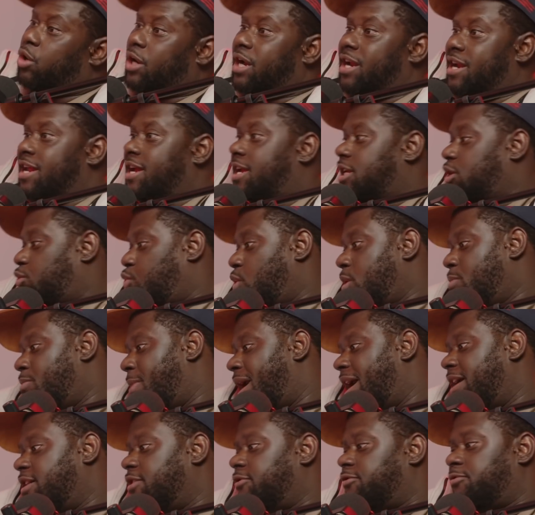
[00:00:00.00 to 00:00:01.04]
niggas we
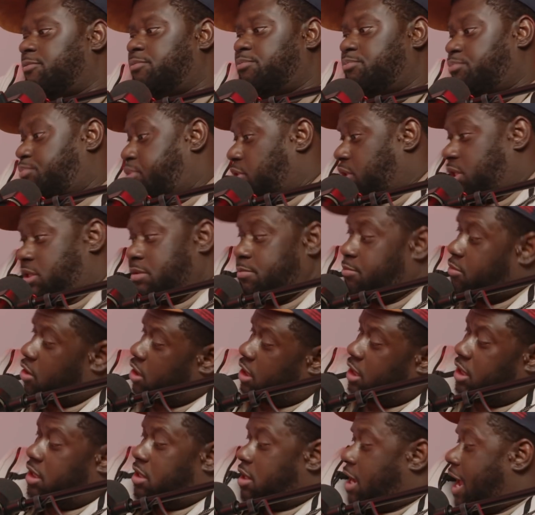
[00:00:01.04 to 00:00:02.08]
might have put some money
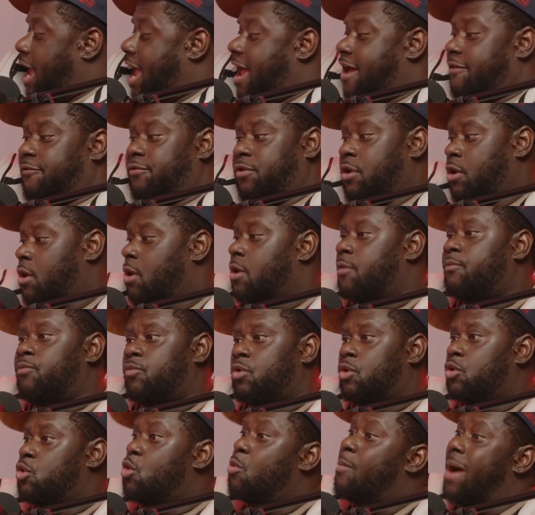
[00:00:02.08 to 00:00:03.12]
to have
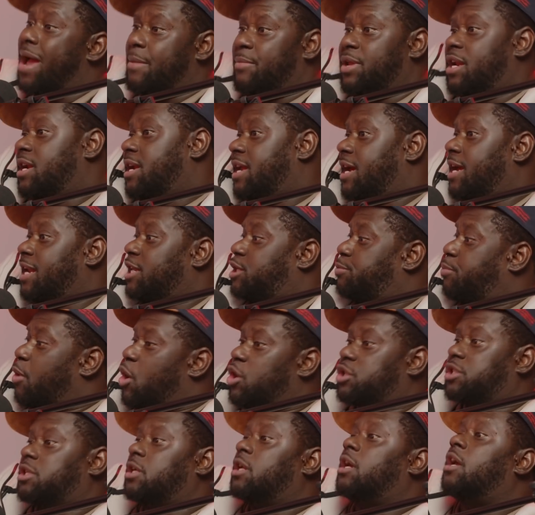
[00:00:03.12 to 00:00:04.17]
you might be the nigga that
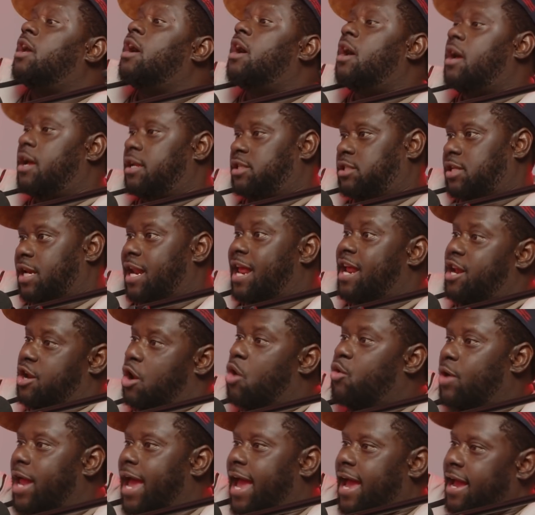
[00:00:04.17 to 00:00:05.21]
sponsor the guns, and they know
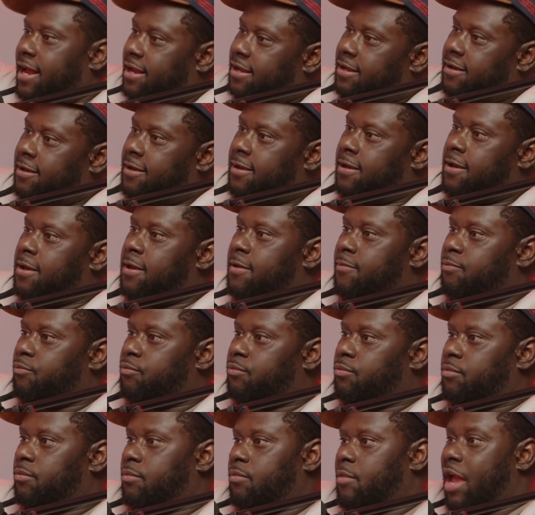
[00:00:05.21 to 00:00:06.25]
that, mm-hmm. yeah.
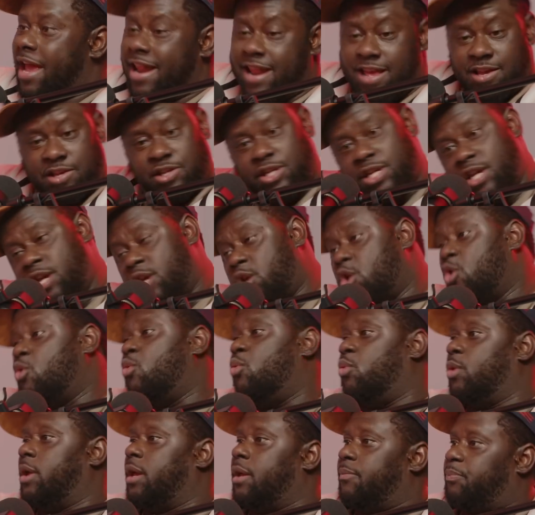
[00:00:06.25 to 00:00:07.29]
and they see you,
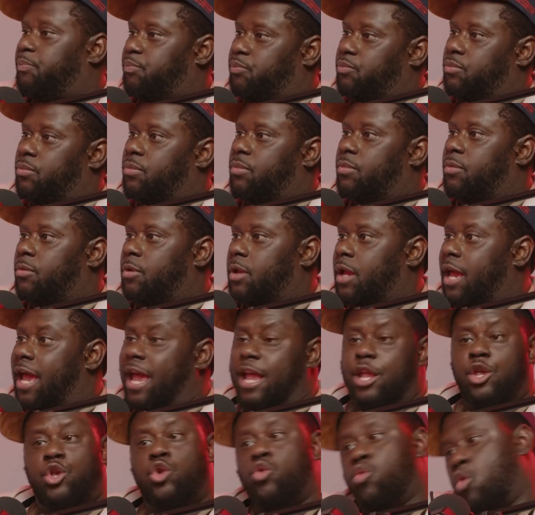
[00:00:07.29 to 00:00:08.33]

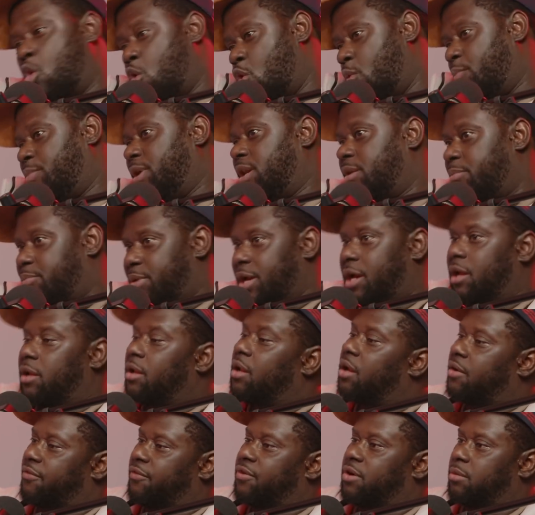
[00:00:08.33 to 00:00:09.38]
and you gonna be the bigger look
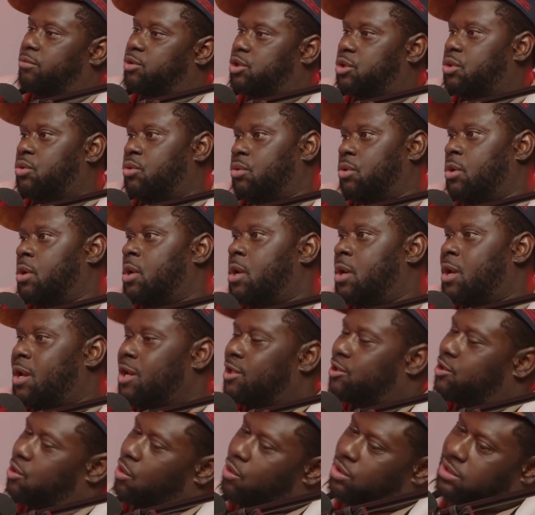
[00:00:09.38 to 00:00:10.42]
for them too.
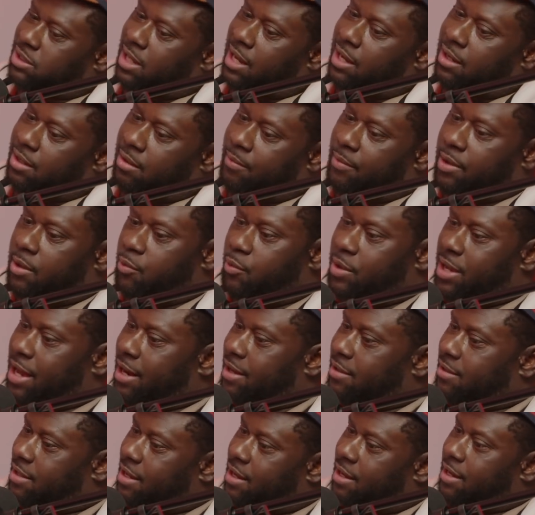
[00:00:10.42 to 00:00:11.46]
So it's like, I mean, we gotta
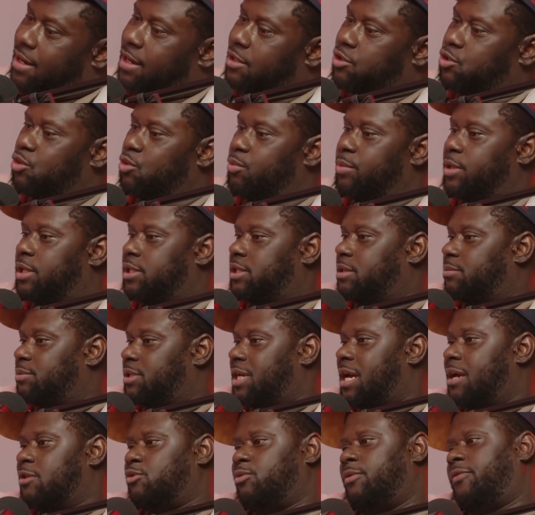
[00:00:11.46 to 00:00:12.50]
think of that too because
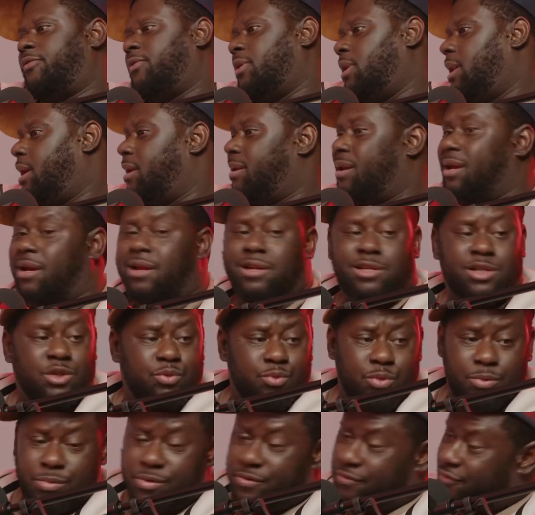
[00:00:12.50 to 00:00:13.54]
sometimes we feel like, nigga, this is where
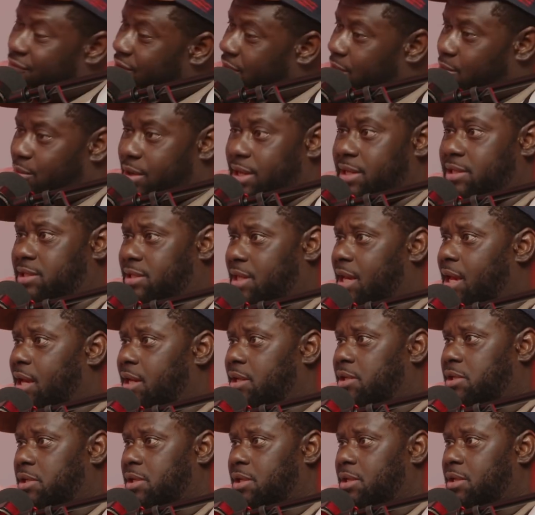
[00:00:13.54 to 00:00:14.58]
we from. We ain't scared of
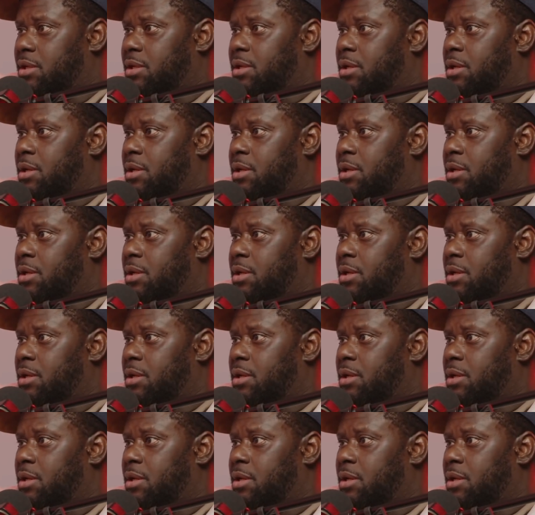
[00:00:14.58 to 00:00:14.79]
shit,